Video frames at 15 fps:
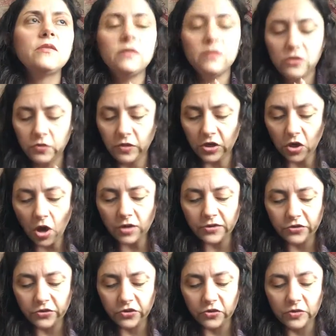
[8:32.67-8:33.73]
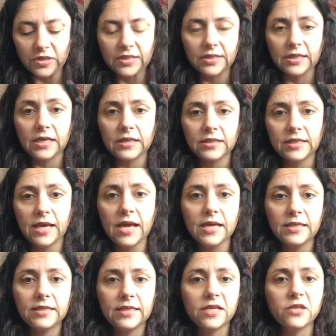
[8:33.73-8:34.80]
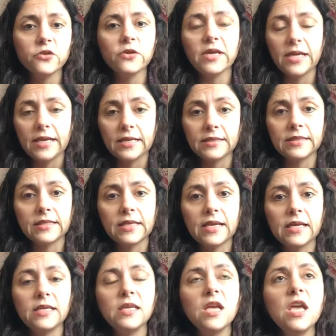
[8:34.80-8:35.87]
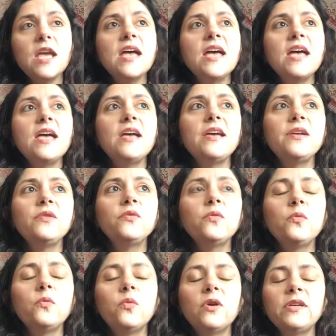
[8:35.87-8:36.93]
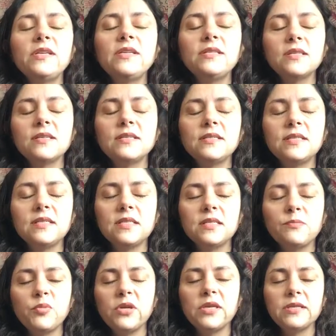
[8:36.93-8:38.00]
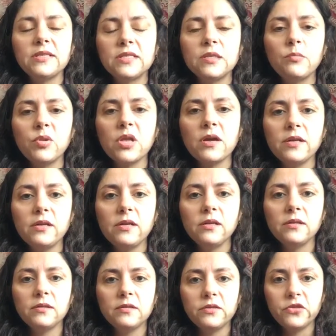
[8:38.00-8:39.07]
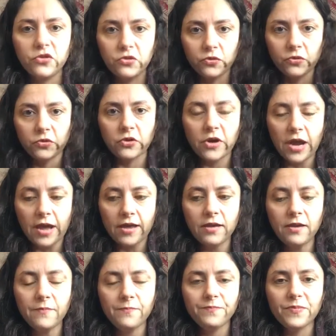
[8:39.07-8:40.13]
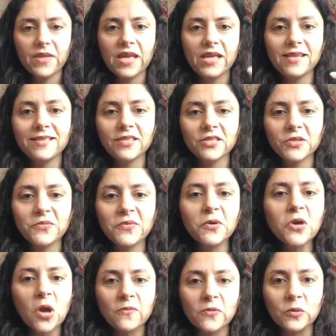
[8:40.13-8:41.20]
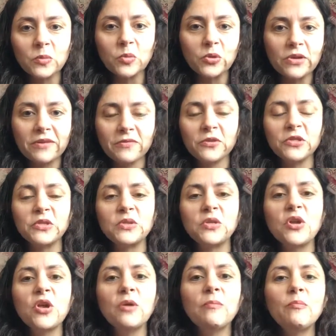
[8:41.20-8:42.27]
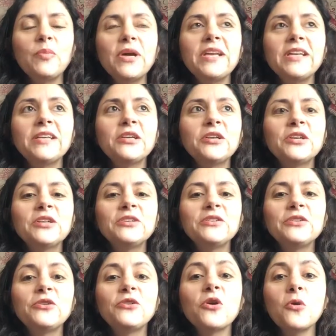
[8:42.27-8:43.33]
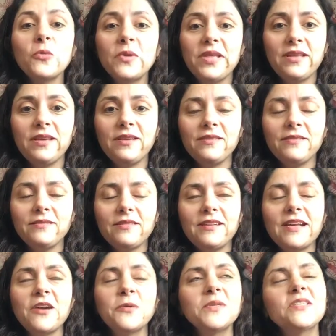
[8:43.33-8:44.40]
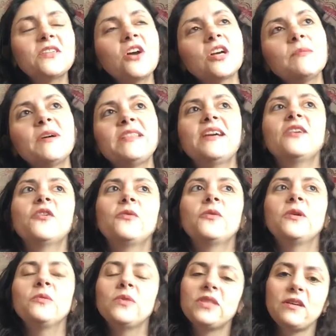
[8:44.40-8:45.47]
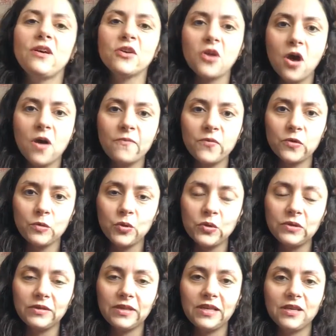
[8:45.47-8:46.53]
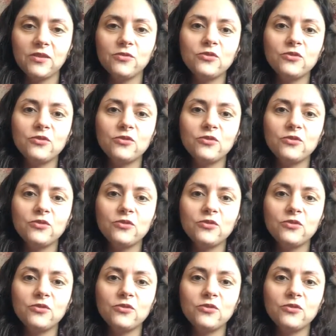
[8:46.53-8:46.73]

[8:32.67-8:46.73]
you can also do this like as a headstand or a handstand, and what it does is it brings the blood to your head, and it doesn't feel comfortable at first, but go with it. And I always talk about that, going with the uncomfortable, like